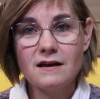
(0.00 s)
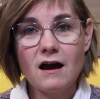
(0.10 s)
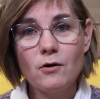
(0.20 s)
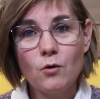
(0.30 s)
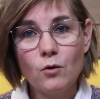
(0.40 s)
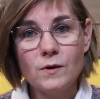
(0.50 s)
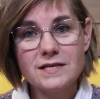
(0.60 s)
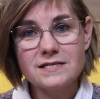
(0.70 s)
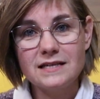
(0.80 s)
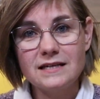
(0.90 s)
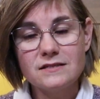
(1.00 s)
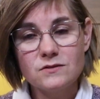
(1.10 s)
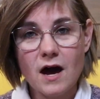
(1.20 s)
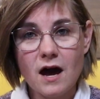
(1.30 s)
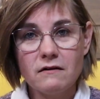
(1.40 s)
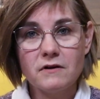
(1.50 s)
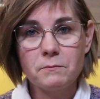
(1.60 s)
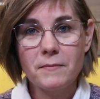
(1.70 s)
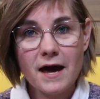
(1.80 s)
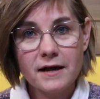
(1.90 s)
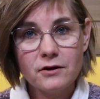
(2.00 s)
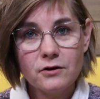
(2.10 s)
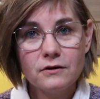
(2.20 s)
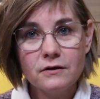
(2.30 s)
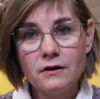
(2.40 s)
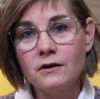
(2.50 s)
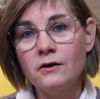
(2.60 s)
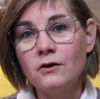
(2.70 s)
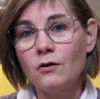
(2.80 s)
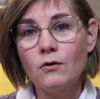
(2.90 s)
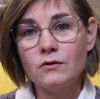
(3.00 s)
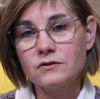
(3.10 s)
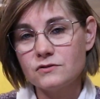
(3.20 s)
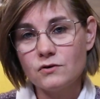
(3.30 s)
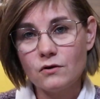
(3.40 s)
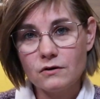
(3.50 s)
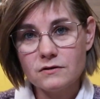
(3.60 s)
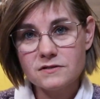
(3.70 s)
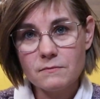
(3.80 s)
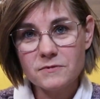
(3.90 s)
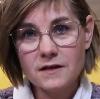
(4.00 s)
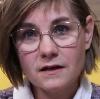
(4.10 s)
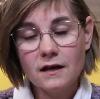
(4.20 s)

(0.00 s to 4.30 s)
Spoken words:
I always need to have a pattern or a tutorial, something